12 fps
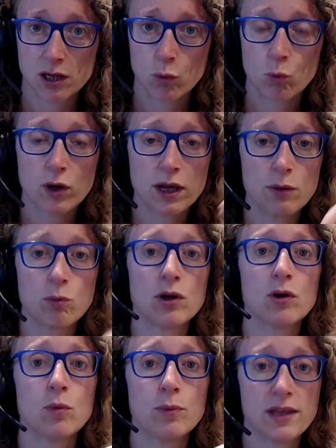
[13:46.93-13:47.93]
we
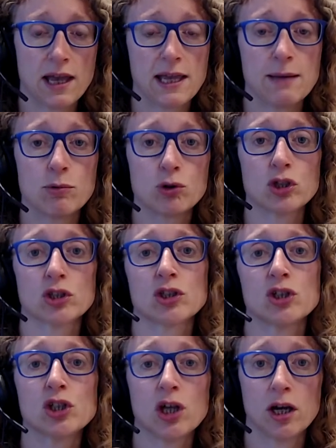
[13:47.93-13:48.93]
will be able just to
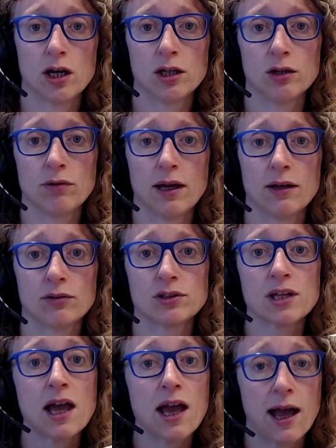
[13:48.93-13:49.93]
turn around
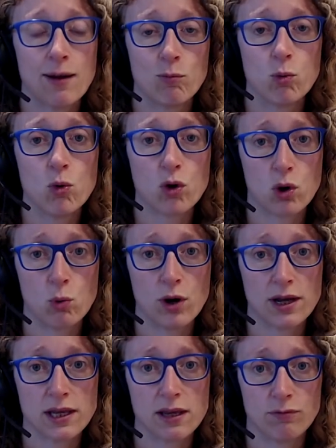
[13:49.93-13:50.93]
and walk
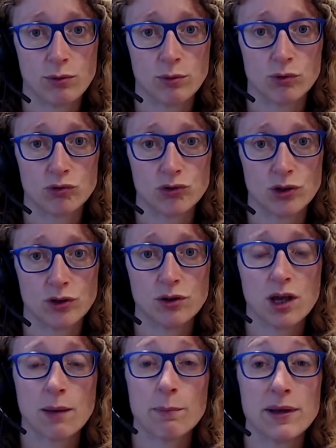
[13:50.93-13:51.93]
away if we want to,
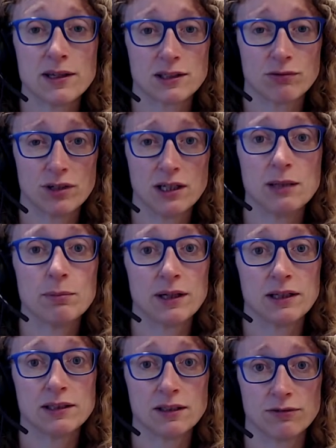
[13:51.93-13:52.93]
makes a really
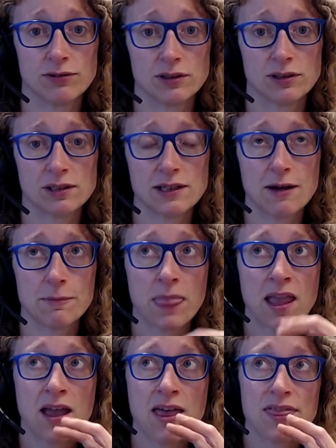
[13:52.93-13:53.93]
big difference. Now,
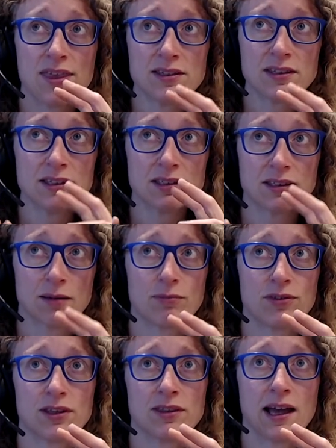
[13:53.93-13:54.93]
this is
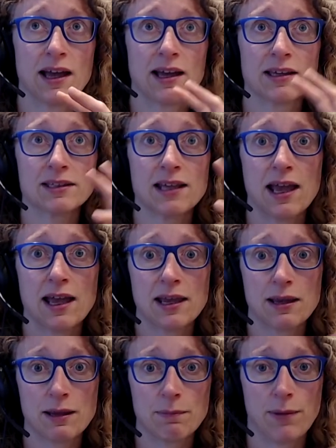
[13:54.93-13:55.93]
something that as
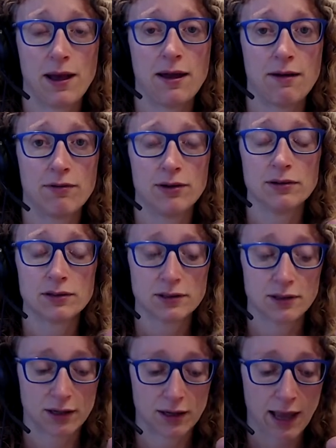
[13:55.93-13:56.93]
a parent
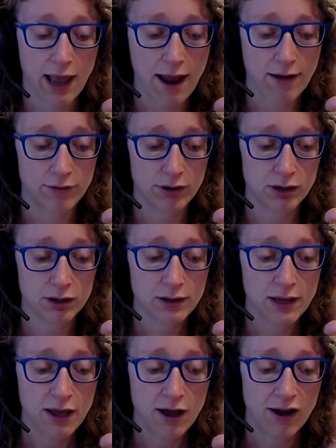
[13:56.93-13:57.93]
and carer,
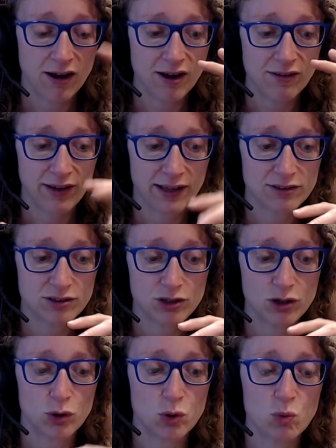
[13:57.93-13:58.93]
I've had
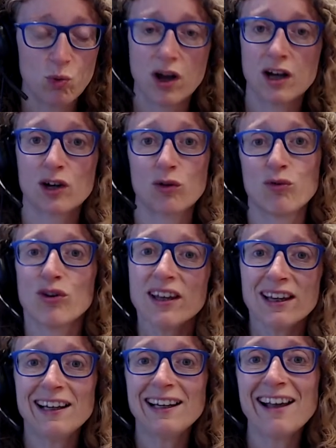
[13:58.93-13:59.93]
to work
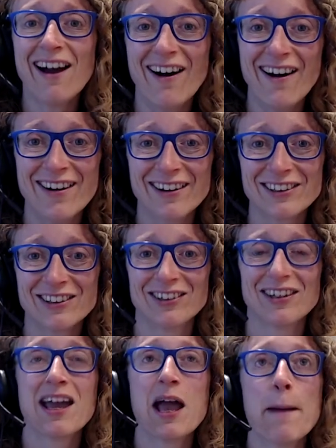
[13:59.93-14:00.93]
really hard on
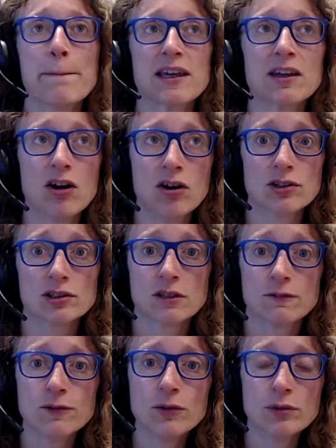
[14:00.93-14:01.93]
because,
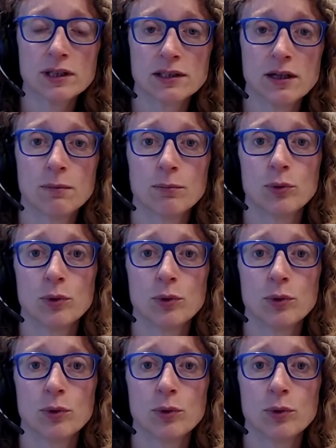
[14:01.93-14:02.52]
for example,